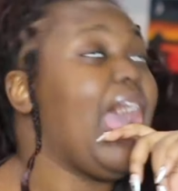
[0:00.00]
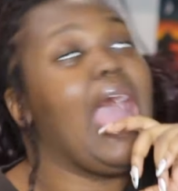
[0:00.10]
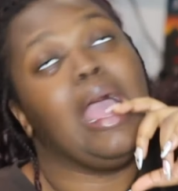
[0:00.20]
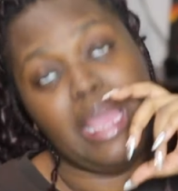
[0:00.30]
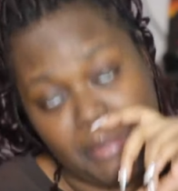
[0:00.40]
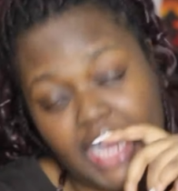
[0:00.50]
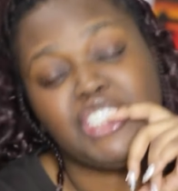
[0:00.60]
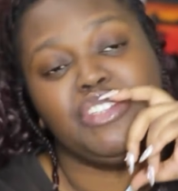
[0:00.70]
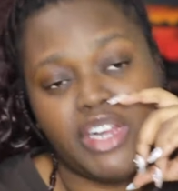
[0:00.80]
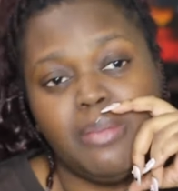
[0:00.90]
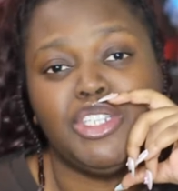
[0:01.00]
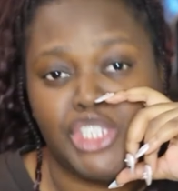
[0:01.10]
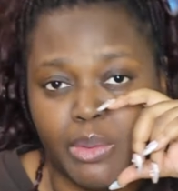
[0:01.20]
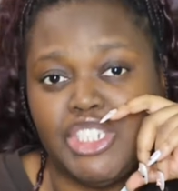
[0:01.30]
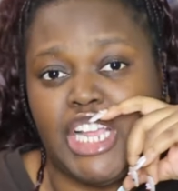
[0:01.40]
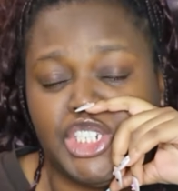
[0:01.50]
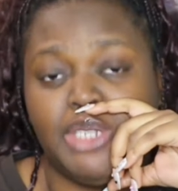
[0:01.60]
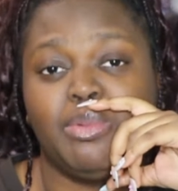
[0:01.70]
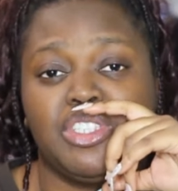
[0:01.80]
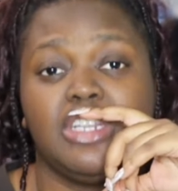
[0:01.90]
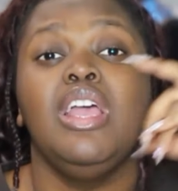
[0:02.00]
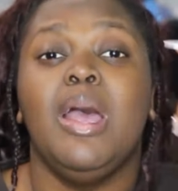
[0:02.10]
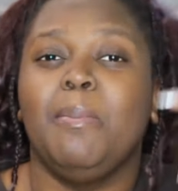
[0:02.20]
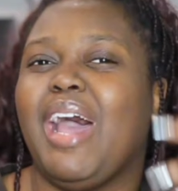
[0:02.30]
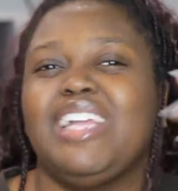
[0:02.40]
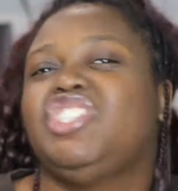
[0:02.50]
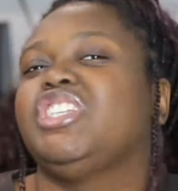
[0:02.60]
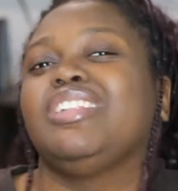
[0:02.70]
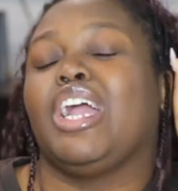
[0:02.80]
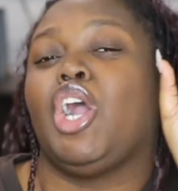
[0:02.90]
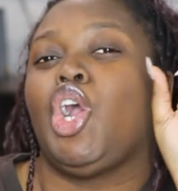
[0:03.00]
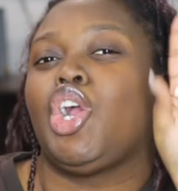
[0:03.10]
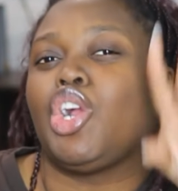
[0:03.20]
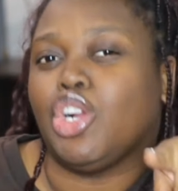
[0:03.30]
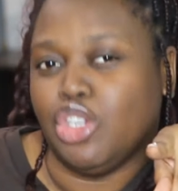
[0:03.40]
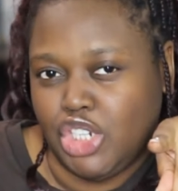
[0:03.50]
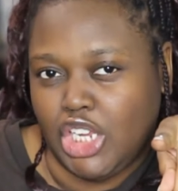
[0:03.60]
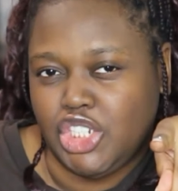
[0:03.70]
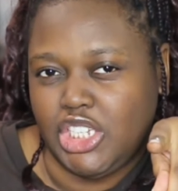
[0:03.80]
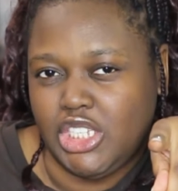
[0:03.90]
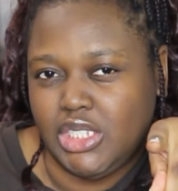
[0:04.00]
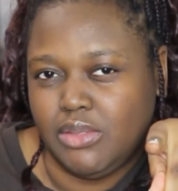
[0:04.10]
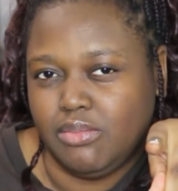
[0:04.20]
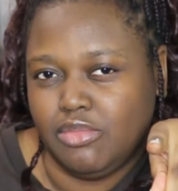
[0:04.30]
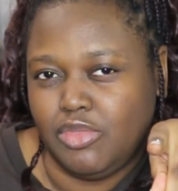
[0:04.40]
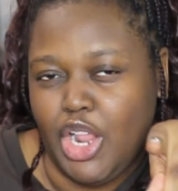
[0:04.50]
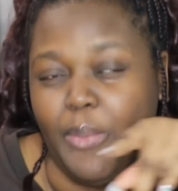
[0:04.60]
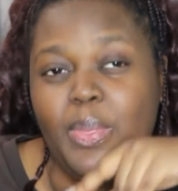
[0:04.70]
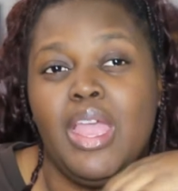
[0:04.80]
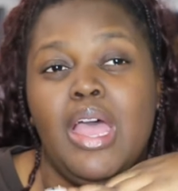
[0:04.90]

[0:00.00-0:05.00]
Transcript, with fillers: I'm actually very much so a tchotchke person, but I just didn't like her tchotchkes, you know?